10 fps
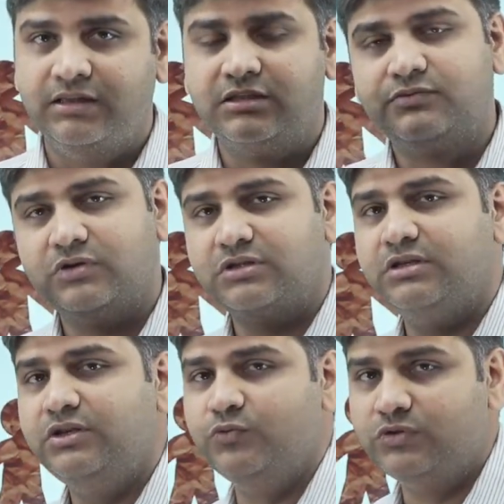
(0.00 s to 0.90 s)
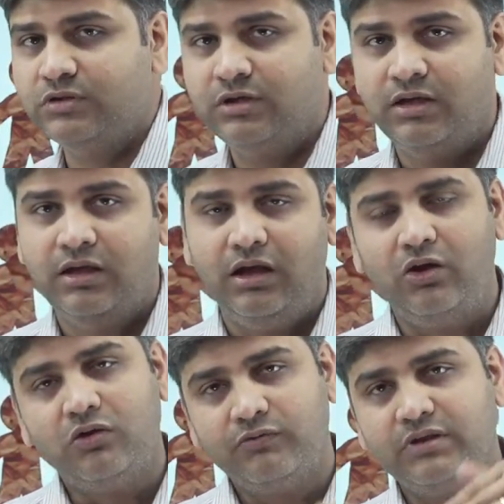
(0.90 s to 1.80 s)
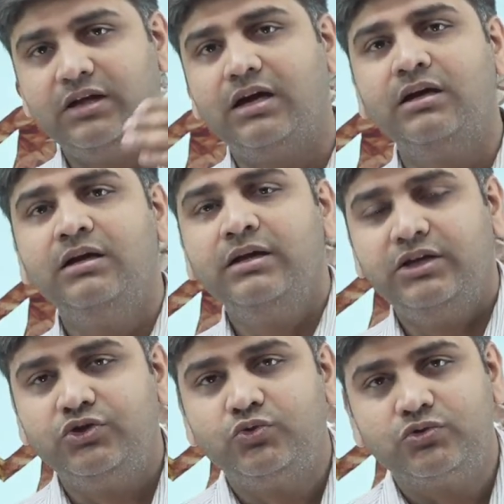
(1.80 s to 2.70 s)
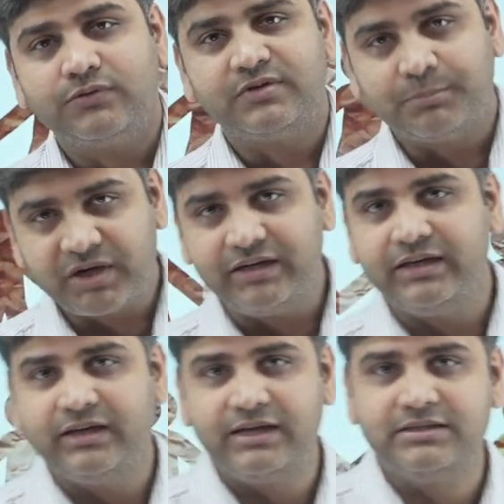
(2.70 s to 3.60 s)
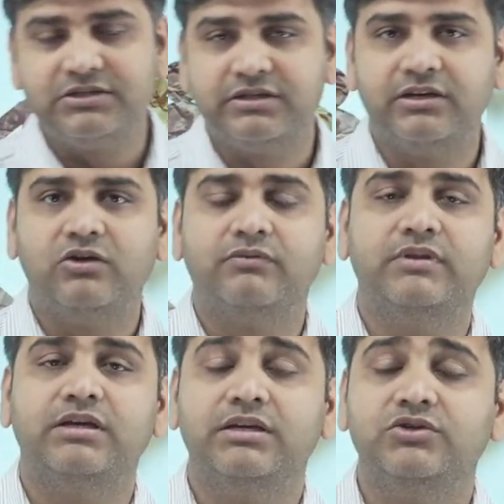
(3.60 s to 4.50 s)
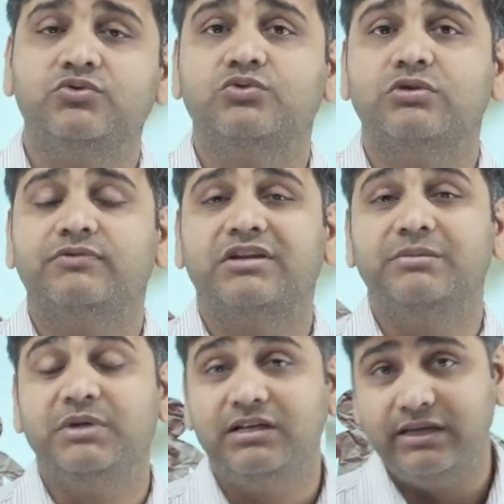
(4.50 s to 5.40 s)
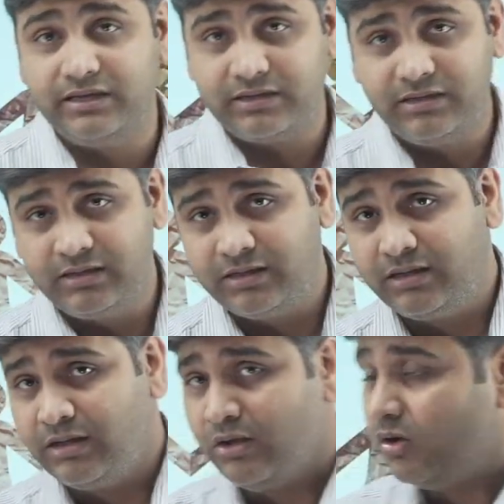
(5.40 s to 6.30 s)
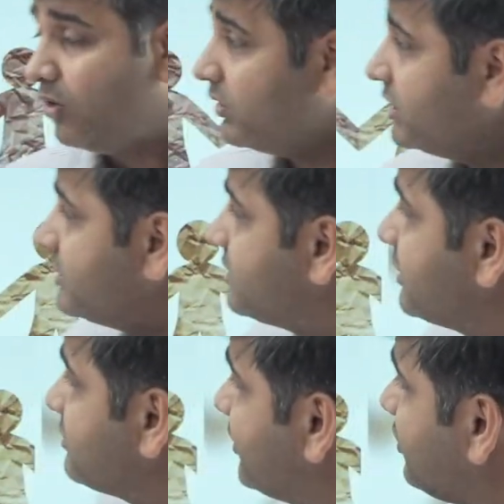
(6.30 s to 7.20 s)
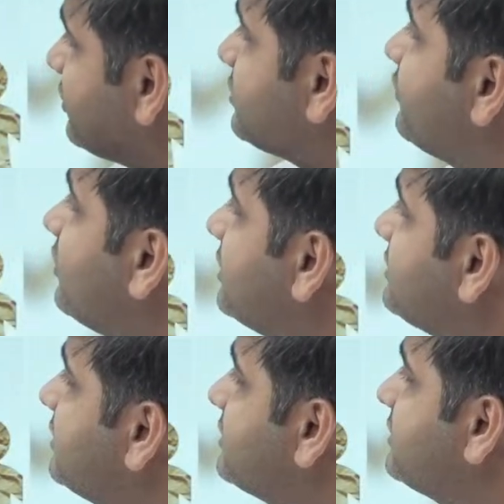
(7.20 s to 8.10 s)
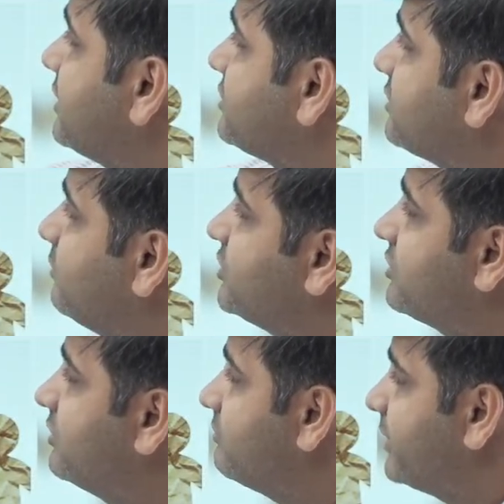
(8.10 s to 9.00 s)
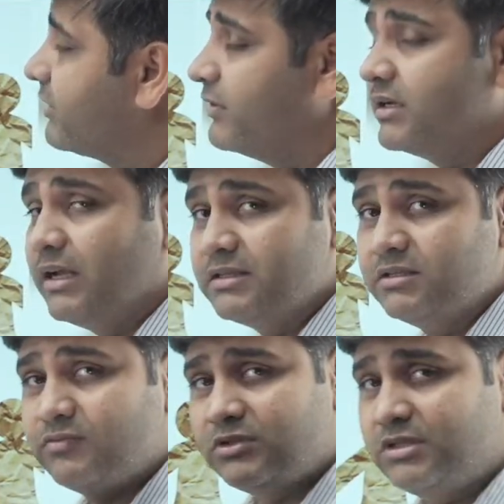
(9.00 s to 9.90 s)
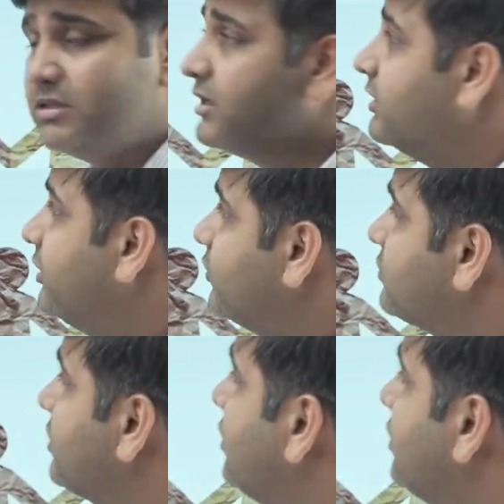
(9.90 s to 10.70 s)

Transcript: This was in news, along with the issues of subcategorization, along with the issues of creamy layer. All these things, because of all these things, National Commission of Backward Classes was in news.